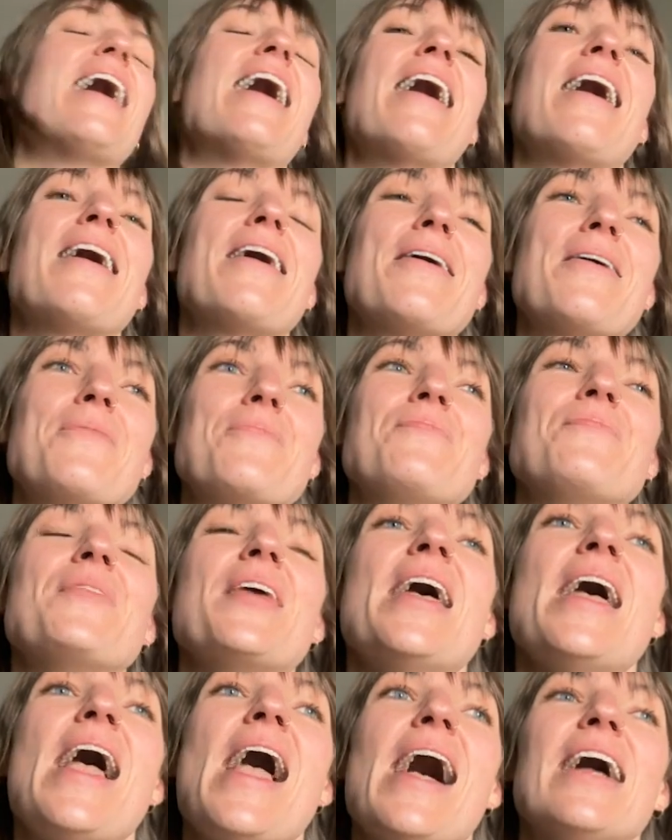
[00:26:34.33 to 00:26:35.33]

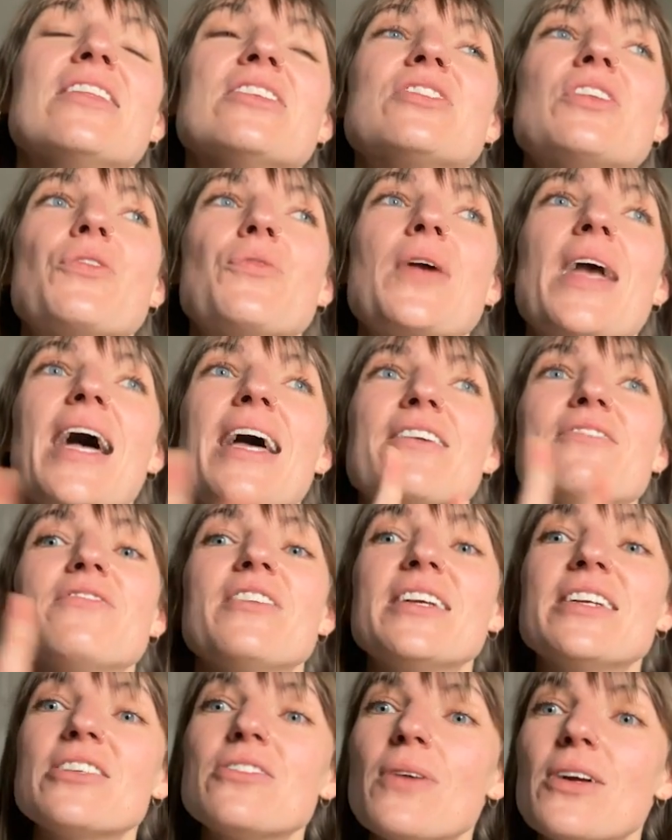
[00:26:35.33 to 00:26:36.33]
And so we had a
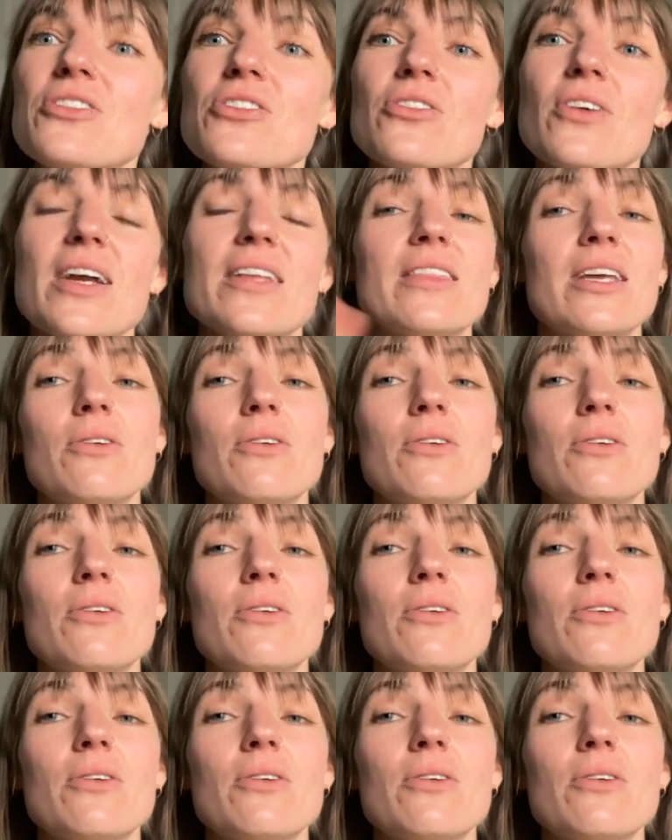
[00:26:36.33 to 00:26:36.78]
Venus retrograde.